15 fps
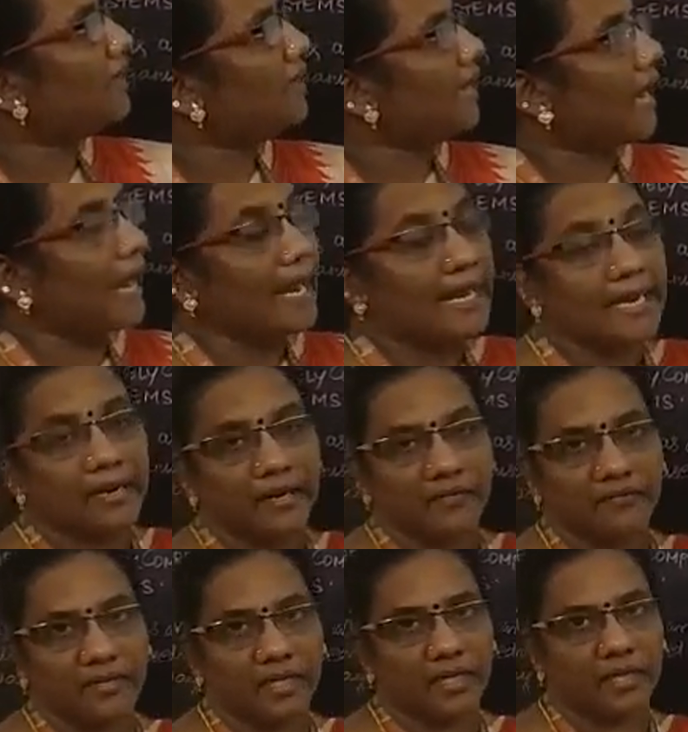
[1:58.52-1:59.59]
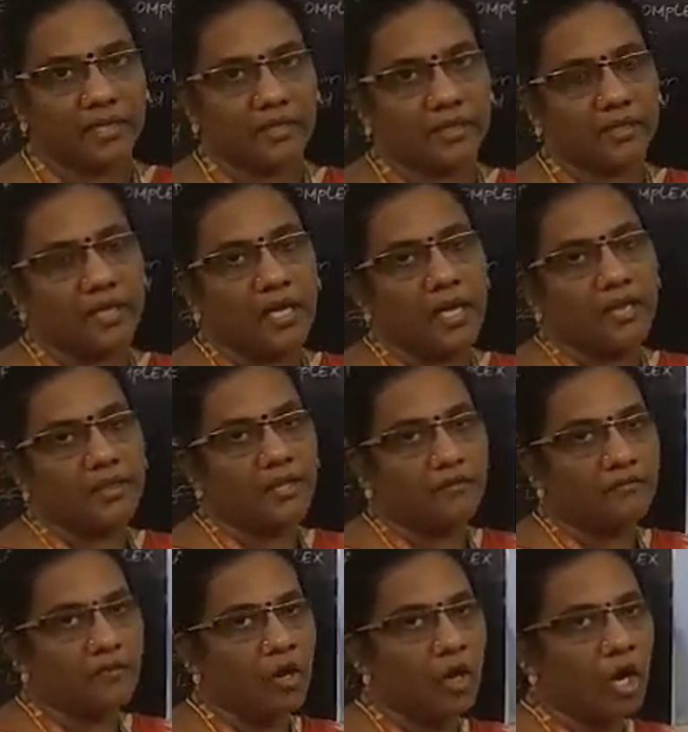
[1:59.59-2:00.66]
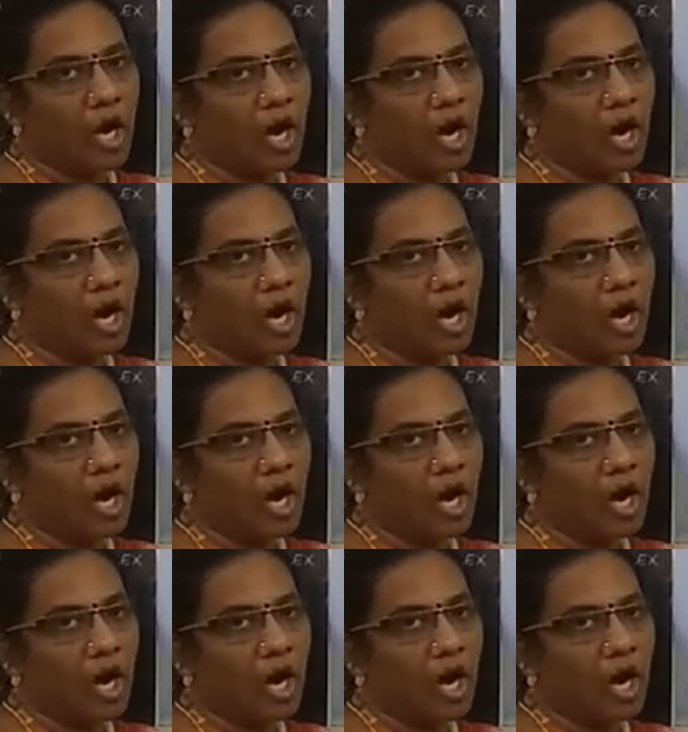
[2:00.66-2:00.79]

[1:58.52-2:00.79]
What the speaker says: Nile River. The flow